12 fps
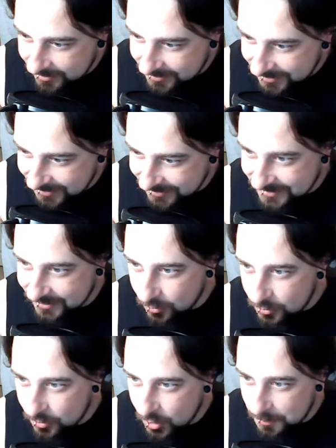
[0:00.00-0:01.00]
Good.
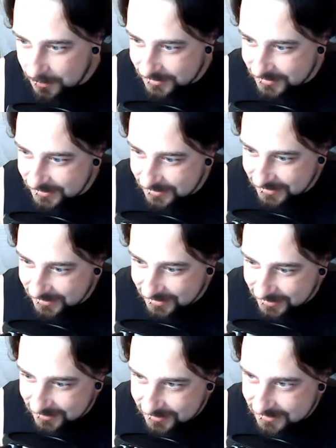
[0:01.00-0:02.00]
Oklahoma City.
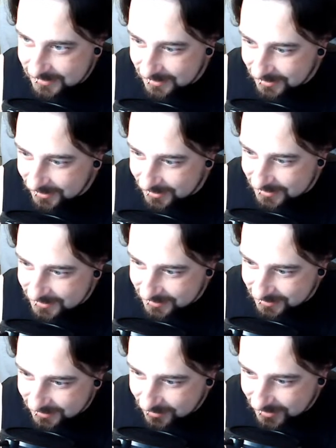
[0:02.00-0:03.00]
Good to see you guys
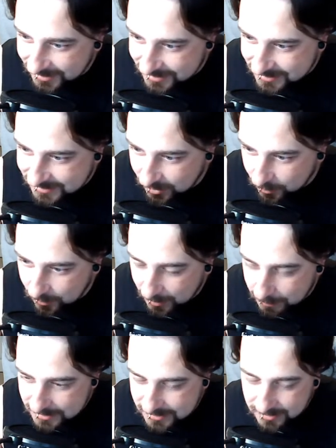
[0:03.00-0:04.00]
here. Okay, guys. So
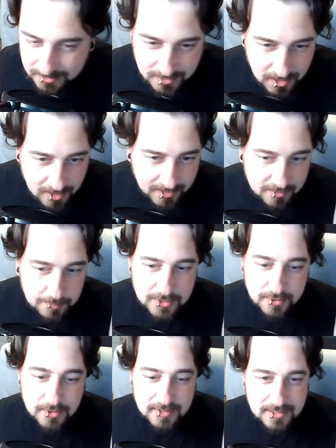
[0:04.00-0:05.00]
basically, I've been
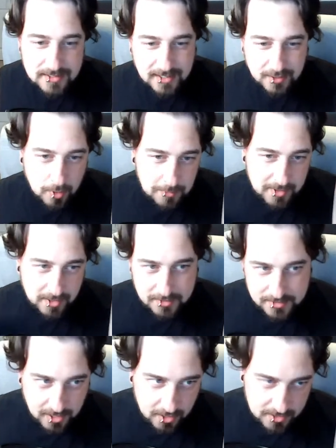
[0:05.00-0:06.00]
doing these like
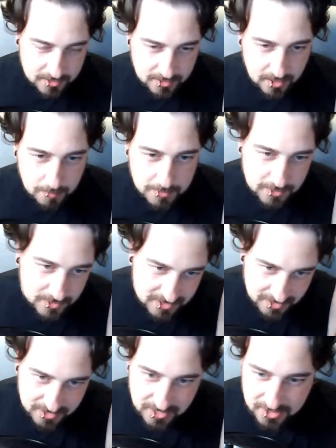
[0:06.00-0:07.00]
webinars and I've uh, been doing these
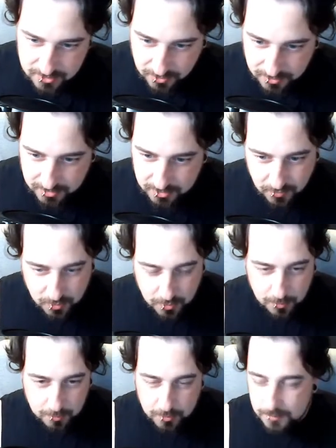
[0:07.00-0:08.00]
educational things for,
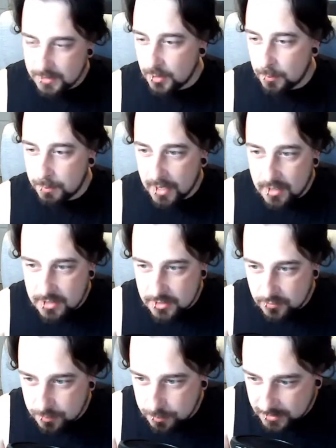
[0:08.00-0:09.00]
uh, you know, parents
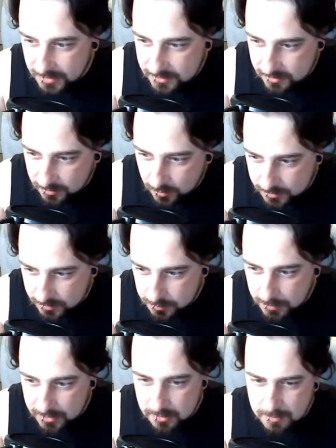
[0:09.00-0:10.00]
of kids on the autism
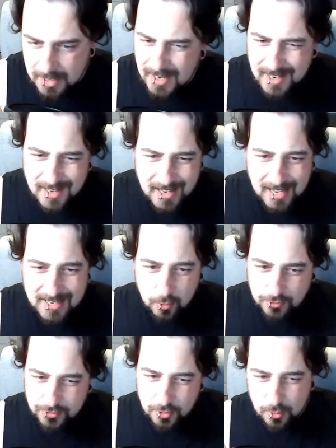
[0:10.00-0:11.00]
spectrum and
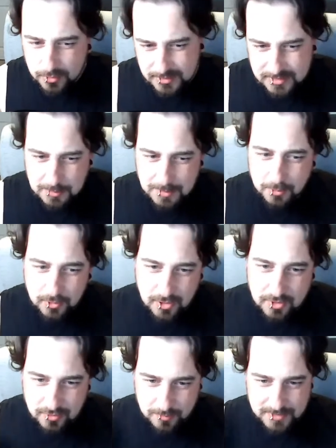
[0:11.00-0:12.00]
also autistic people
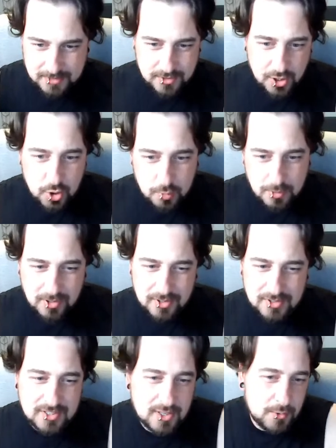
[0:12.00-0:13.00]
learn from these too
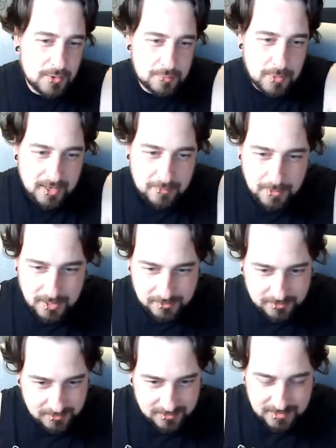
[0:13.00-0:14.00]
because, you know, it's part and
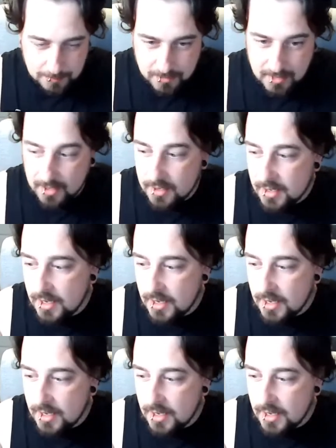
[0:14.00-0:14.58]
parcel of the same thing.